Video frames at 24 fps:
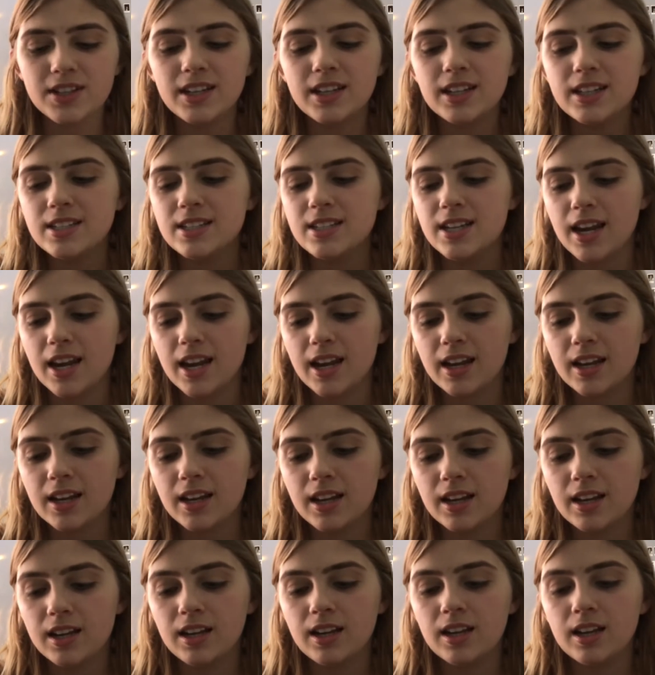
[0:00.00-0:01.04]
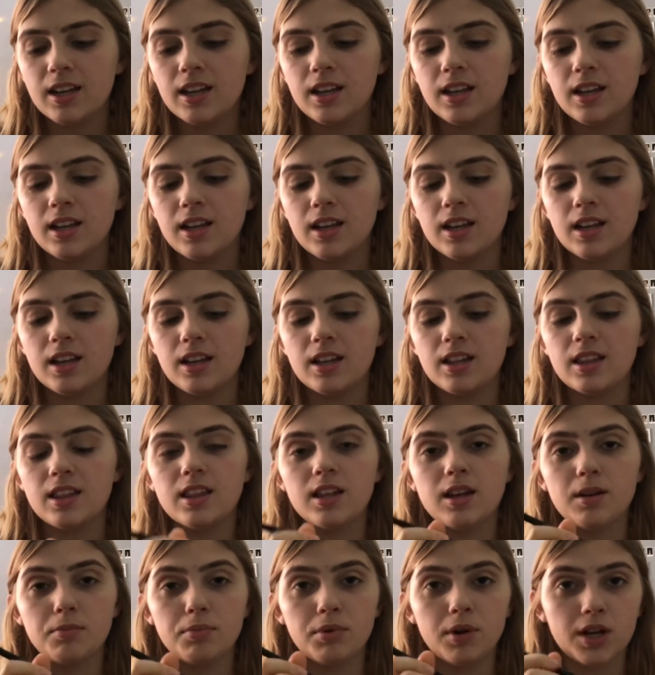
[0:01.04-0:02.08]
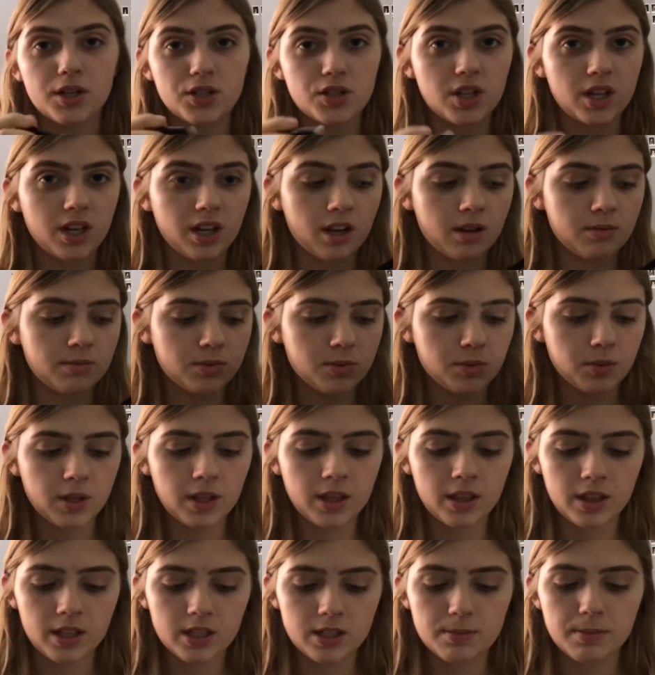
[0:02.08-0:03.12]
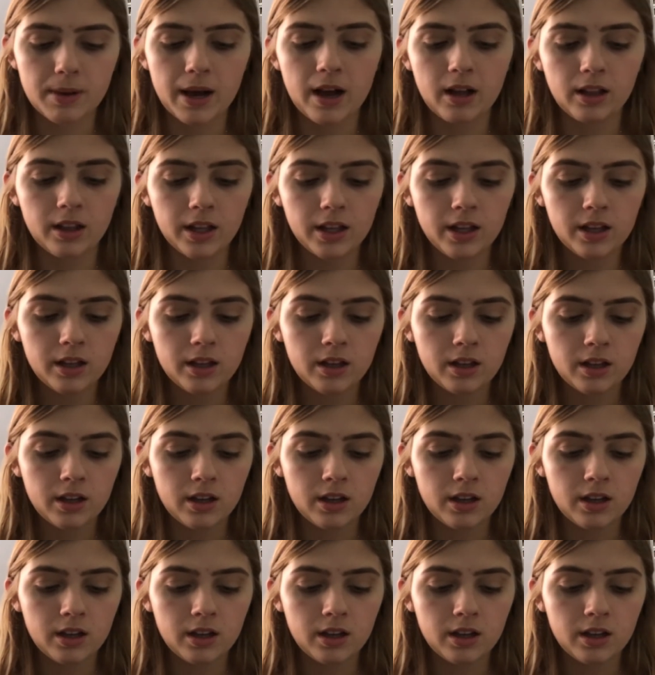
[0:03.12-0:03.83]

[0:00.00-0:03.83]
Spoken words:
gonna take the brush that comes in this palette,